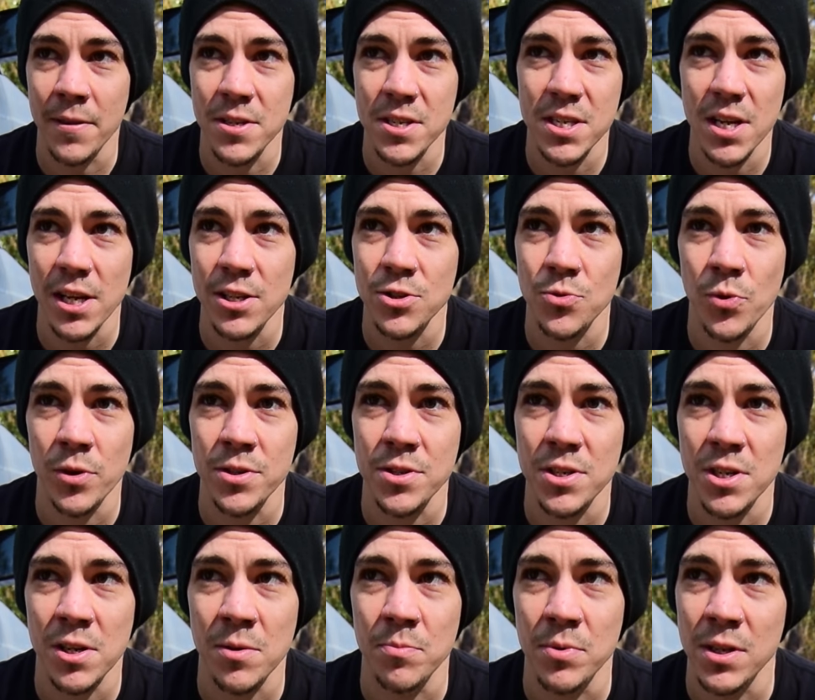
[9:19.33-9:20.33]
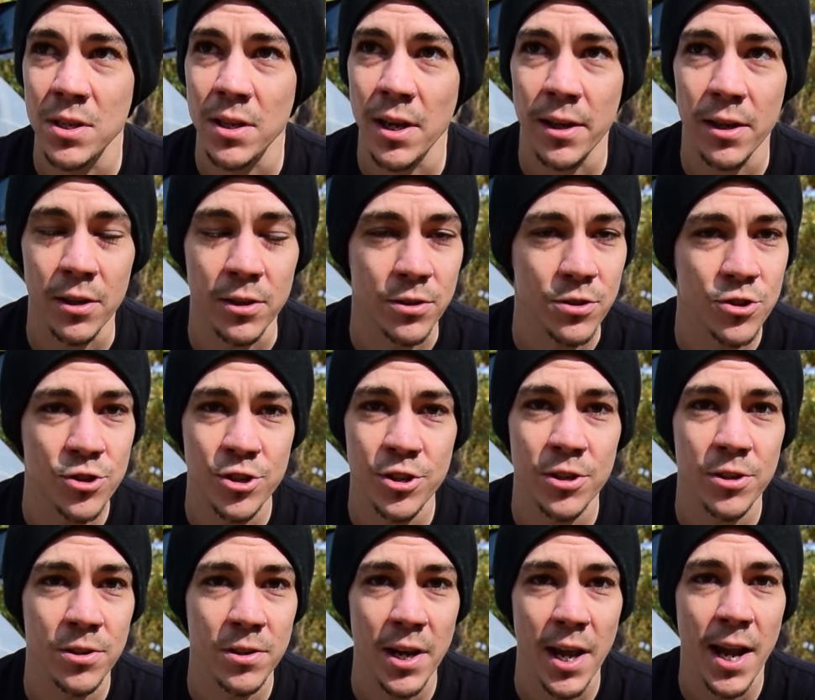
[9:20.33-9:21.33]
This next one's going to be like a
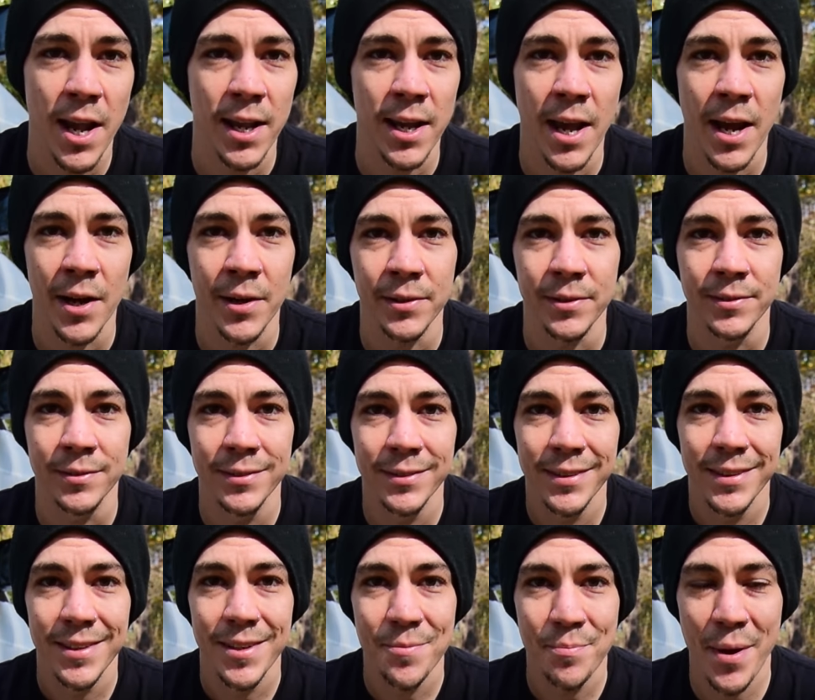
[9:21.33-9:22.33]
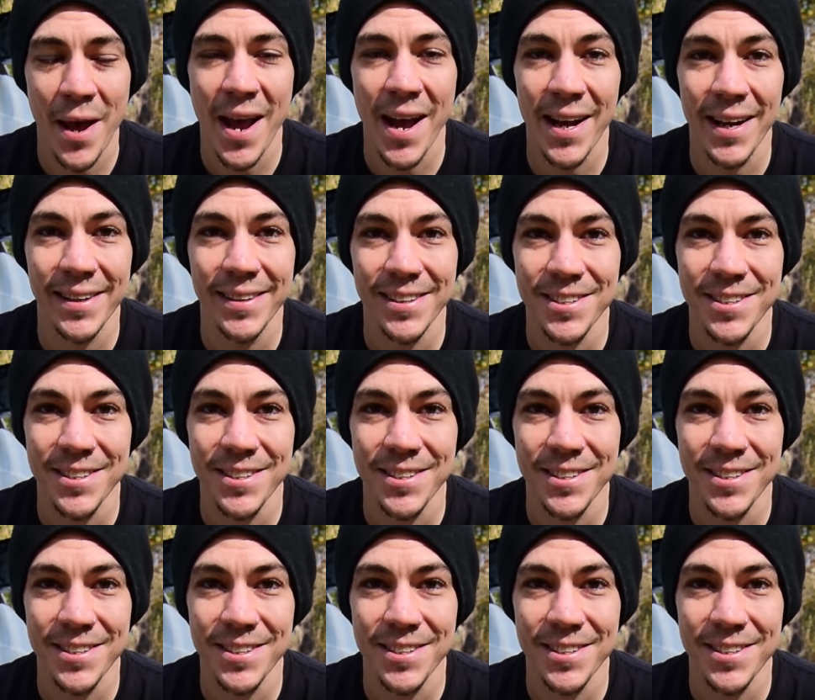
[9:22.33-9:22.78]
chill hangout pad.